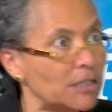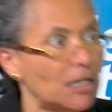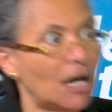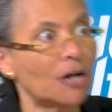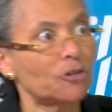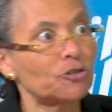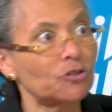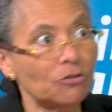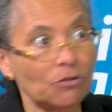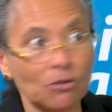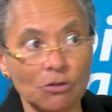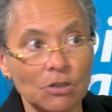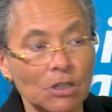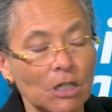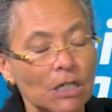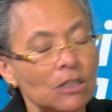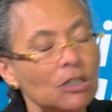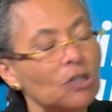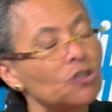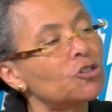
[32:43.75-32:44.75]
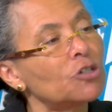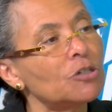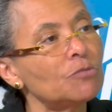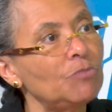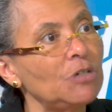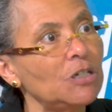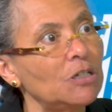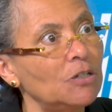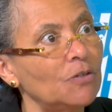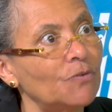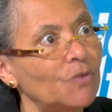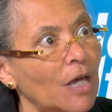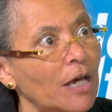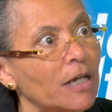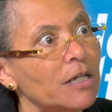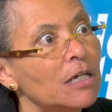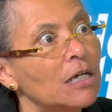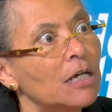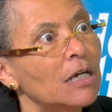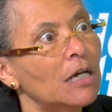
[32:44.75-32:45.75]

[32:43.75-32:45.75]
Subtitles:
doctor. Or, there shouldn't be any of that.